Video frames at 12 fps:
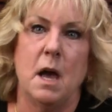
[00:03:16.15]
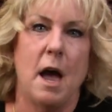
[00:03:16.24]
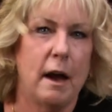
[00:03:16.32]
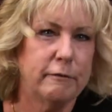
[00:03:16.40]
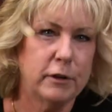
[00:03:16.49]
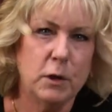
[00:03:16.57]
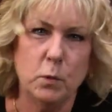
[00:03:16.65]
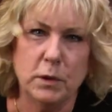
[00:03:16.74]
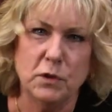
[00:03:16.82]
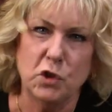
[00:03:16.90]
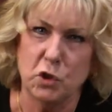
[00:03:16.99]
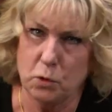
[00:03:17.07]

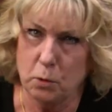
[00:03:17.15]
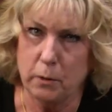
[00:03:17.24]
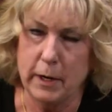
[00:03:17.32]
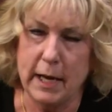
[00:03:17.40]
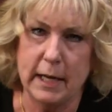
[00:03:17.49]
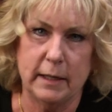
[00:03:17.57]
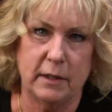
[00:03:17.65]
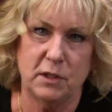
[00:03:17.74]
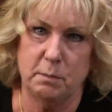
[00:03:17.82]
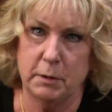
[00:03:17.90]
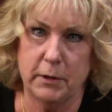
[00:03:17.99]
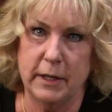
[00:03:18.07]
Everyone's story and
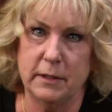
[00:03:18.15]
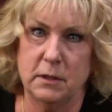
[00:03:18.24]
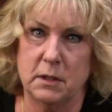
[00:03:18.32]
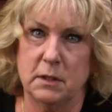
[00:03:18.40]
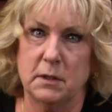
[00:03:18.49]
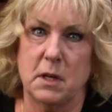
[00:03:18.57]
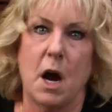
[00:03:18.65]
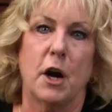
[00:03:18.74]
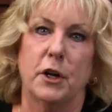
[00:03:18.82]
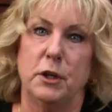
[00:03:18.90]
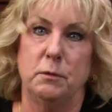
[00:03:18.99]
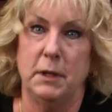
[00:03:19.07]
experiences
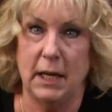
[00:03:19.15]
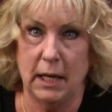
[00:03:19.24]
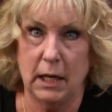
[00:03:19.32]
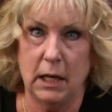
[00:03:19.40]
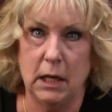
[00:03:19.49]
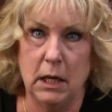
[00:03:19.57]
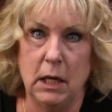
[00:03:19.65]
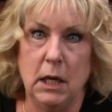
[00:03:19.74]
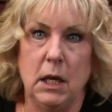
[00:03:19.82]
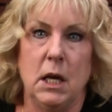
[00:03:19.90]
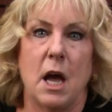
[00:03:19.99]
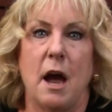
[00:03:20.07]
are unique.
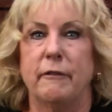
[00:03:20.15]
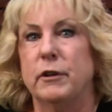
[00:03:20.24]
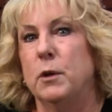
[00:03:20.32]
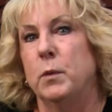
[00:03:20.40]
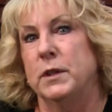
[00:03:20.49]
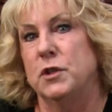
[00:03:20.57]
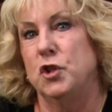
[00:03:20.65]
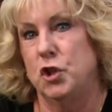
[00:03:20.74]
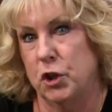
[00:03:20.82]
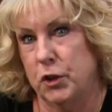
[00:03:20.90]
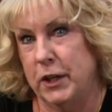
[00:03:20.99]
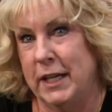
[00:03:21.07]
Everyone's
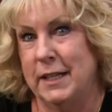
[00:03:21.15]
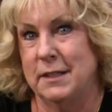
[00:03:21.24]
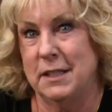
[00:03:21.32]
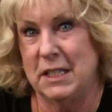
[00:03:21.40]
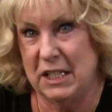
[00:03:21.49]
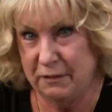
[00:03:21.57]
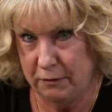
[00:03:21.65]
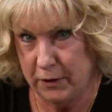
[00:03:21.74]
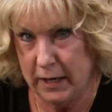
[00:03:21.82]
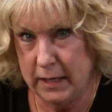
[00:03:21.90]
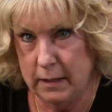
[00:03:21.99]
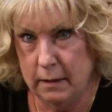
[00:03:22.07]
journey is
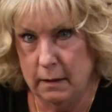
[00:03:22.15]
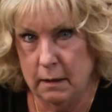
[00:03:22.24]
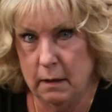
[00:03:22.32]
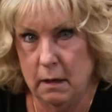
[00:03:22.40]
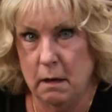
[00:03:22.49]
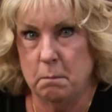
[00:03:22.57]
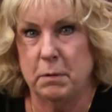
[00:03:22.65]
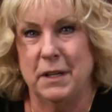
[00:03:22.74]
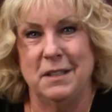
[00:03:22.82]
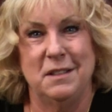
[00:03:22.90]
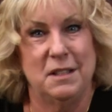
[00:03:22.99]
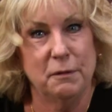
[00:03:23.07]
different. But
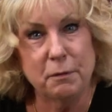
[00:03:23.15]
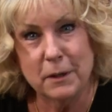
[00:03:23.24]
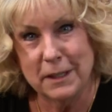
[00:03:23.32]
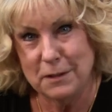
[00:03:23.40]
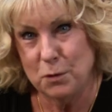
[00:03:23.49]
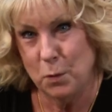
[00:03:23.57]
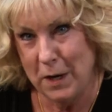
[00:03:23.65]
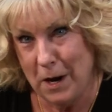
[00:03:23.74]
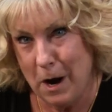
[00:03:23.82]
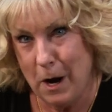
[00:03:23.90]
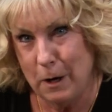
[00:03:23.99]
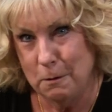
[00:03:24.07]
as different as we
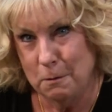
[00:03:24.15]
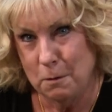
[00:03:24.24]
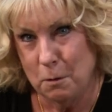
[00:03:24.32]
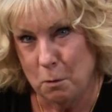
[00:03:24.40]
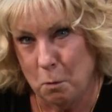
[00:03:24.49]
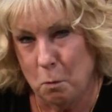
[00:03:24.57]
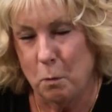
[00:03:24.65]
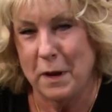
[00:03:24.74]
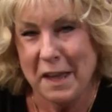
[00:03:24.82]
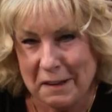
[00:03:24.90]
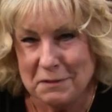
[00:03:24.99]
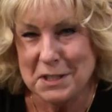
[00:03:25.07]
are, we
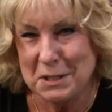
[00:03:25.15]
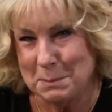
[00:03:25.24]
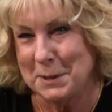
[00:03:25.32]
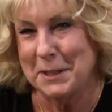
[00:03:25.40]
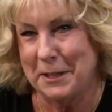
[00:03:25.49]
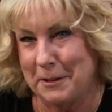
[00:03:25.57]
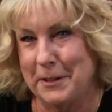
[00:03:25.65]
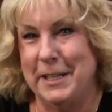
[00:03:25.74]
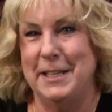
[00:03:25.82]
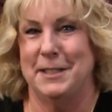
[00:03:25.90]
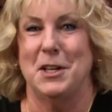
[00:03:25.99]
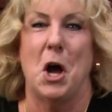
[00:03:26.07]
have
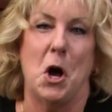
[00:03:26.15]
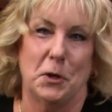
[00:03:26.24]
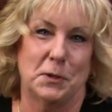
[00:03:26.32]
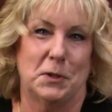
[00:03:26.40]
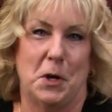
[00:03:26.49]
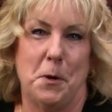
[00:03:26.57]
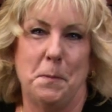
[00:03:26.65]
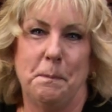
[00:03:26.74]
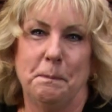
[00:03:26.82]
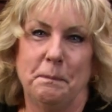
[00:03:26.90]
similarities also.